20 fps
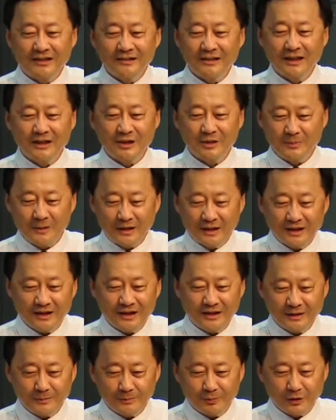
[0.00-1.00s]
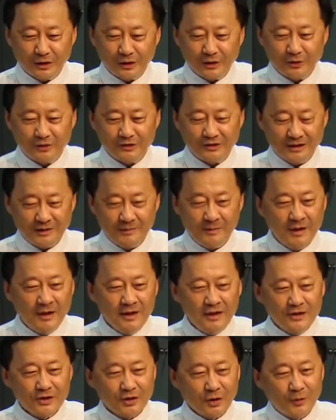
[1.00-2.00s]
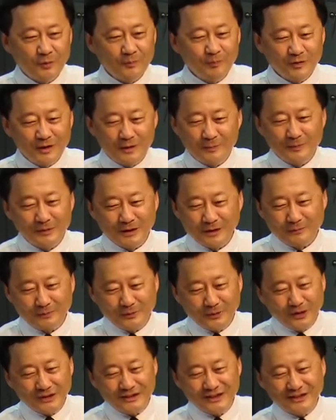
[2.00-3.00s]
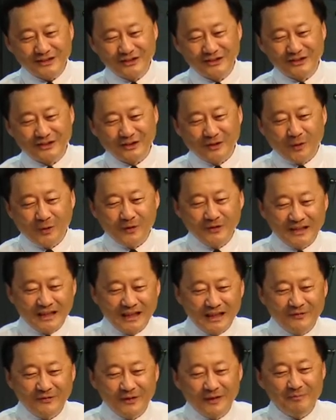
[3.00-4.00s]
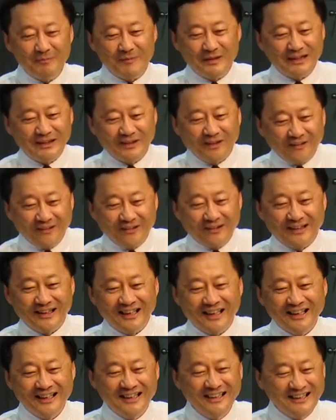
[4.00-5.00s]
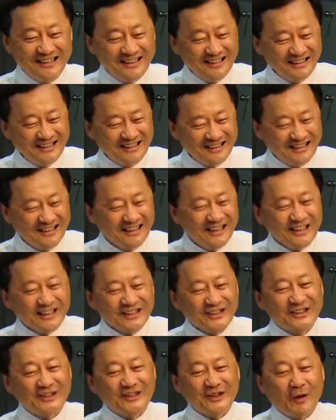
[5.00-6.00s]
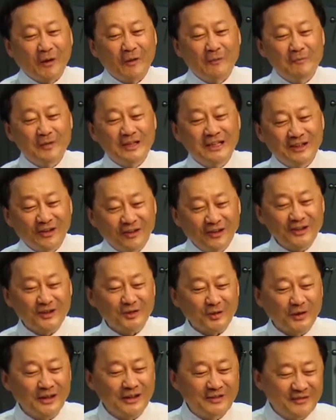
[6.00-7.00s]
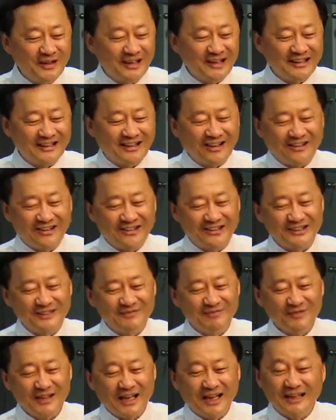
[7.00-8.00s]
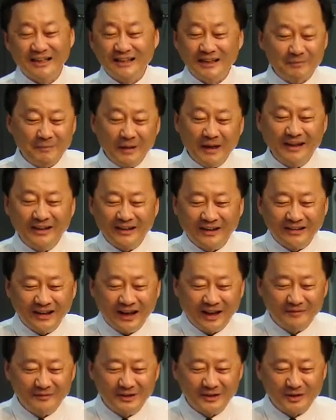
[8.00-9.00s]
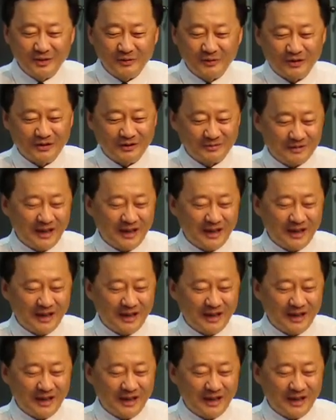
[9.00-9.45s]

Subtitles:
there could be a higher priority. So the project could go even beyond, could go beyond $20 million, depending on how much you want to